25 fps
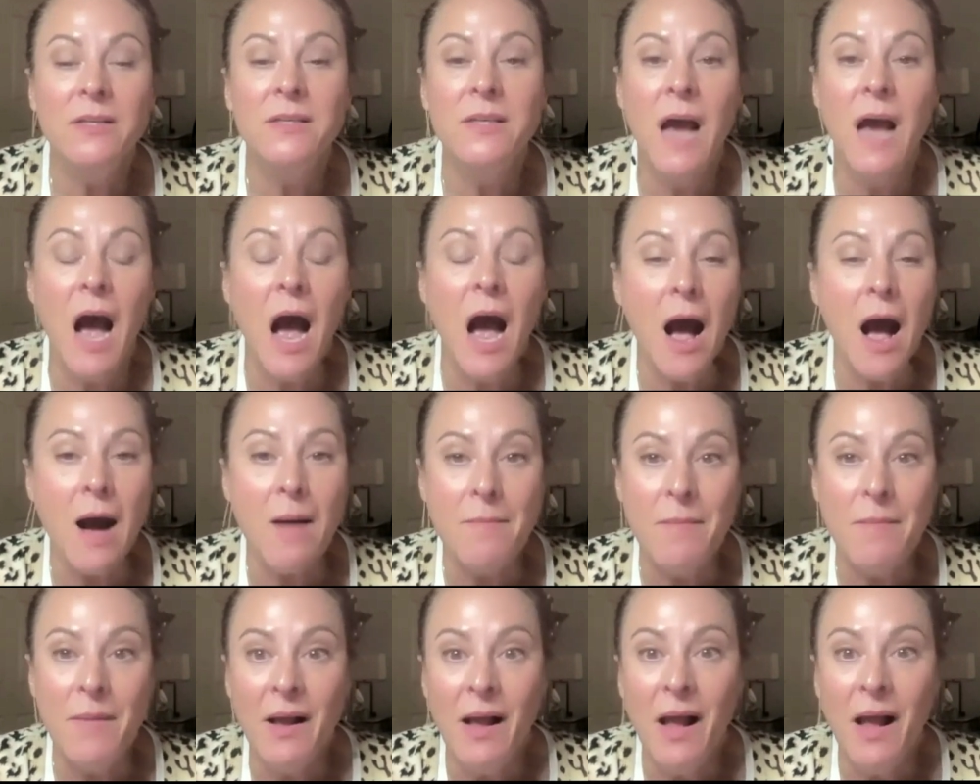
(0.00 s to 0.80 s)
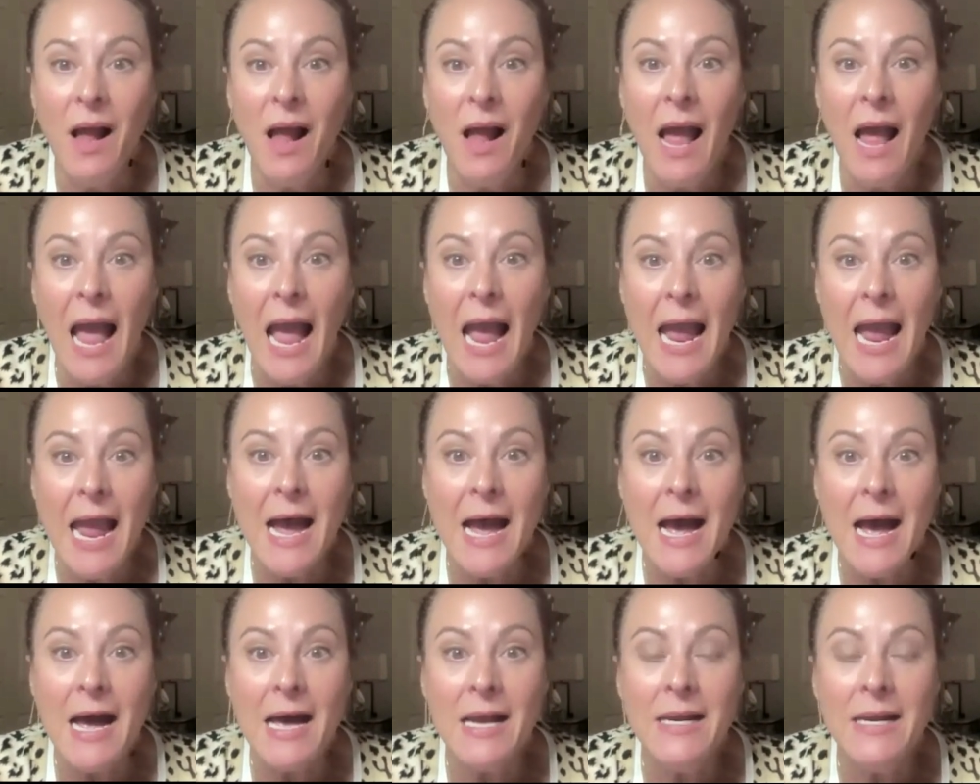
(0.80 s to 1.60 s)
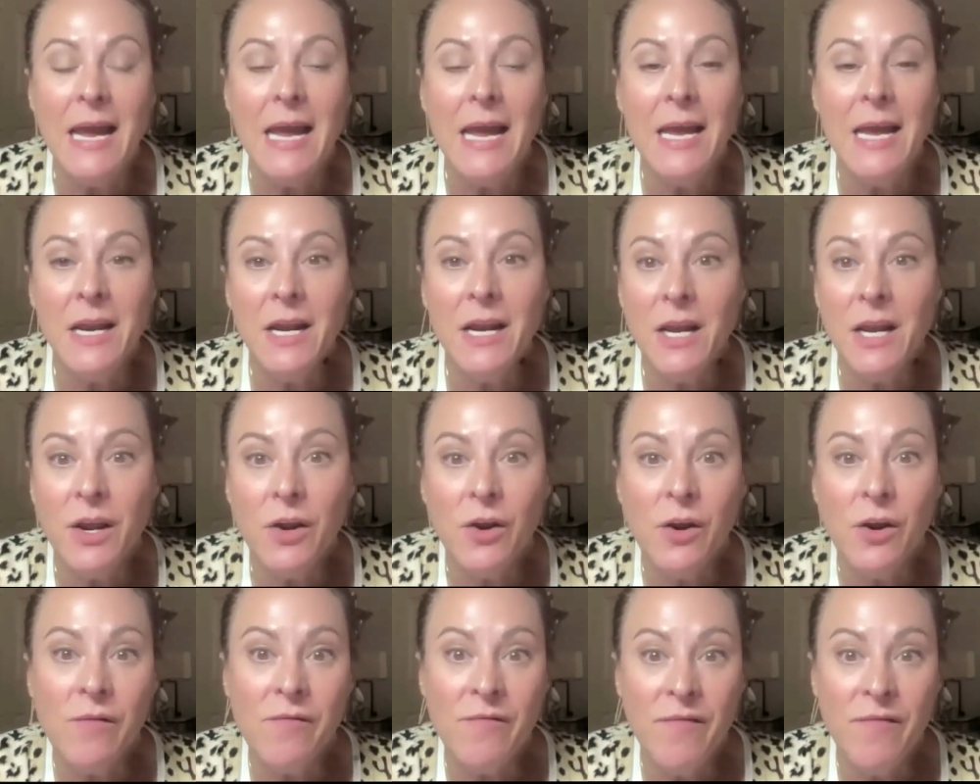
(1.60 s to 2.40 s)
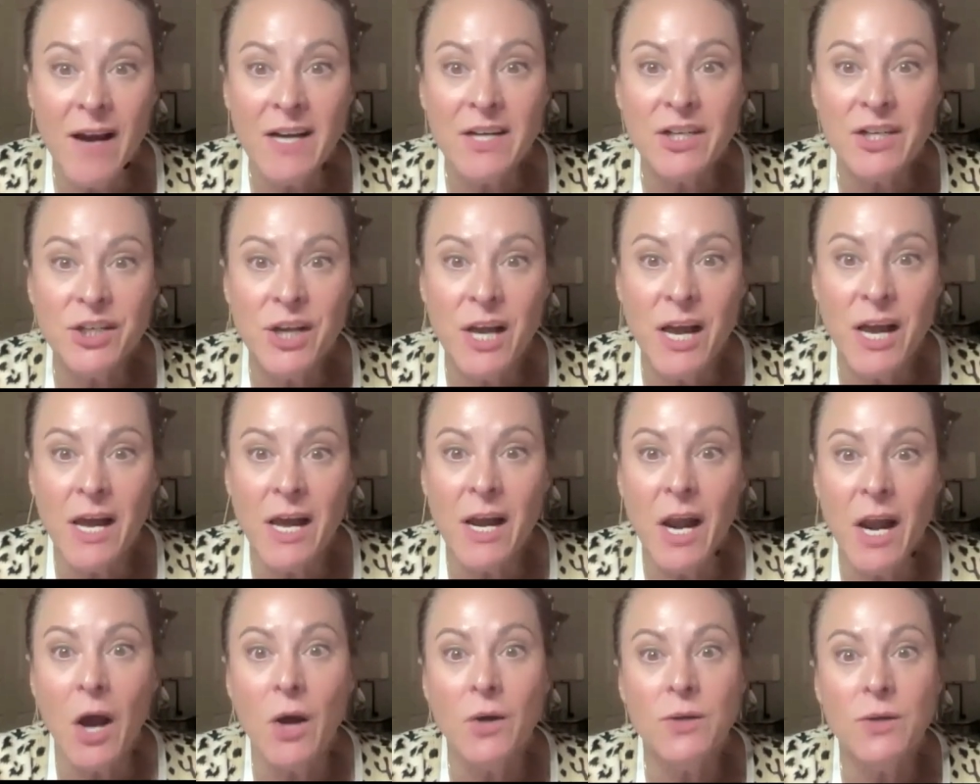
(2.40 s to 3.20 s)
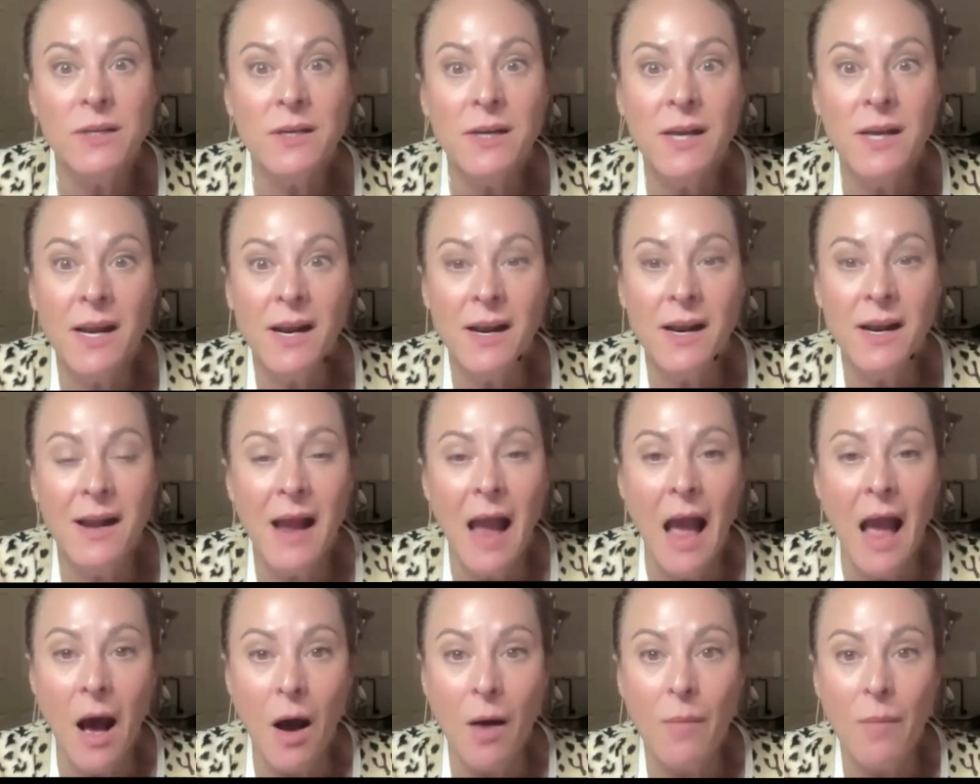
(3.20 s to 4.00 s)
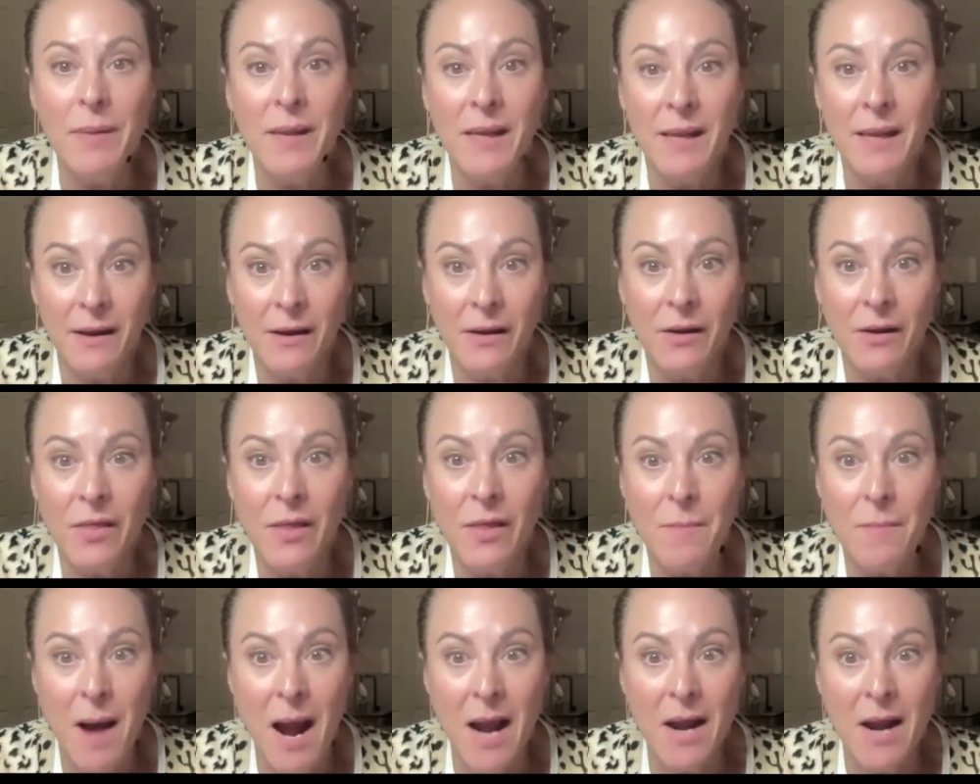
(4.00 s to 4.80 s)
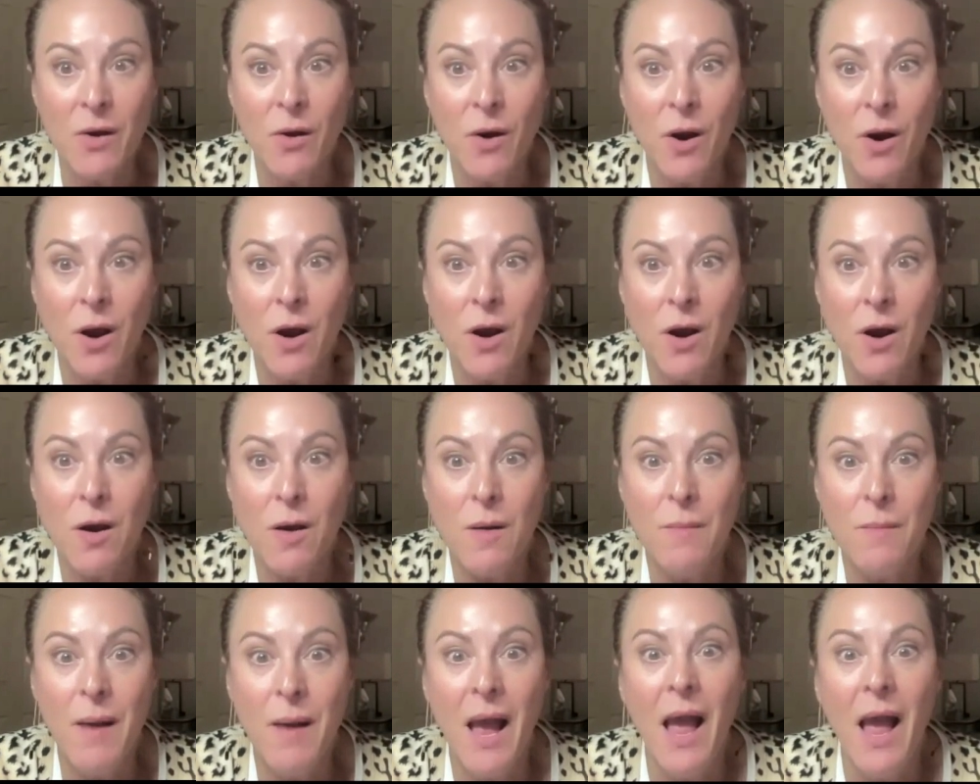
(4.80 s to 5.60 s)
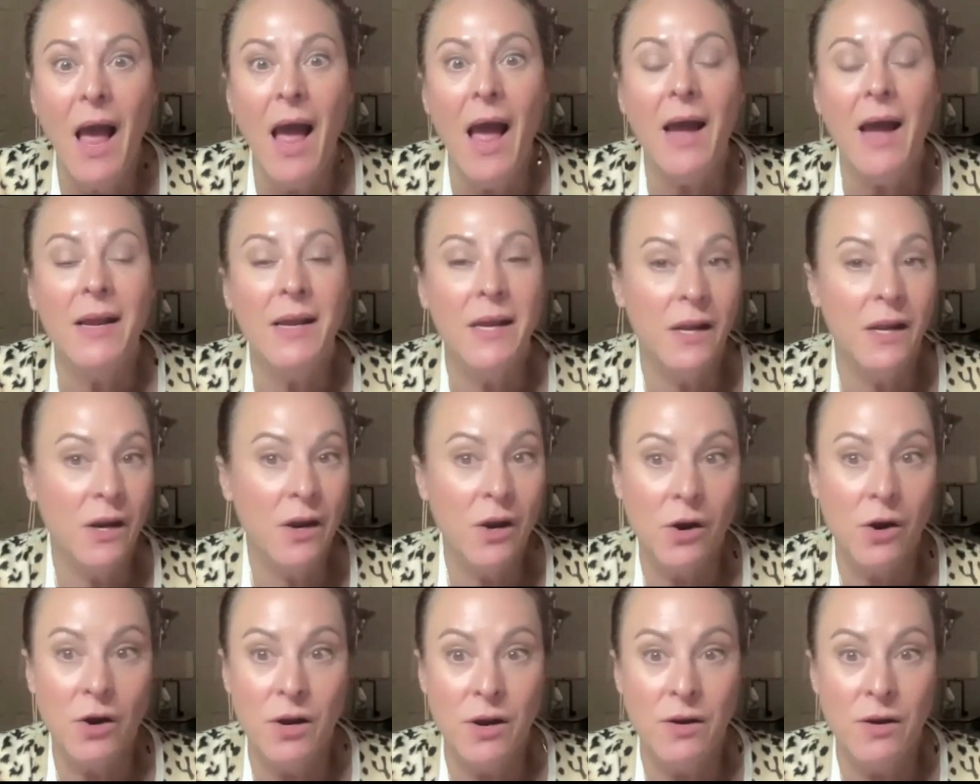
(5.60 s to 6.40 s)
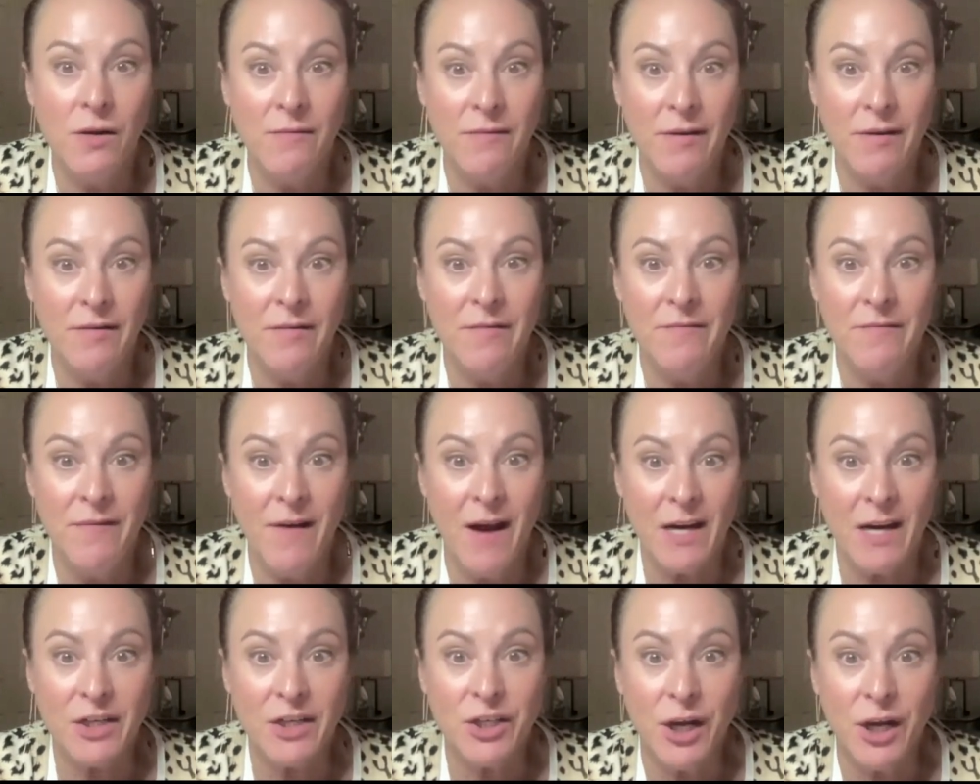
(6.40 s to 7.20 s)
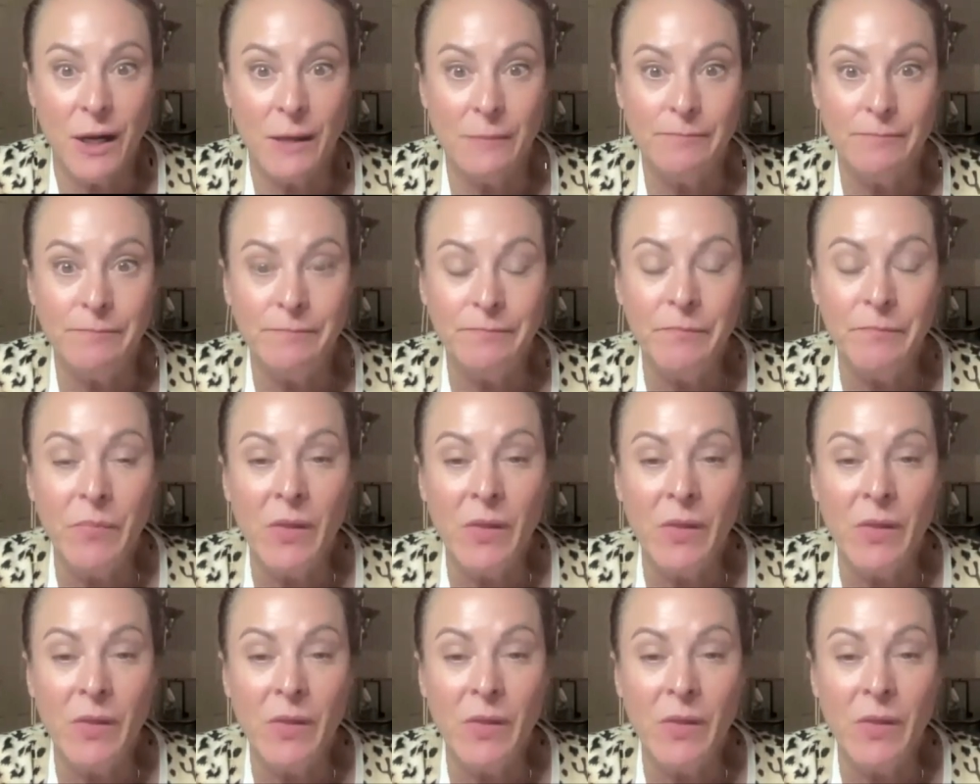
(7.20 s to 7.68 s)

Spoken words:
Um, and in acute infection, ozone can help kill the microbe and can cure you of the infection.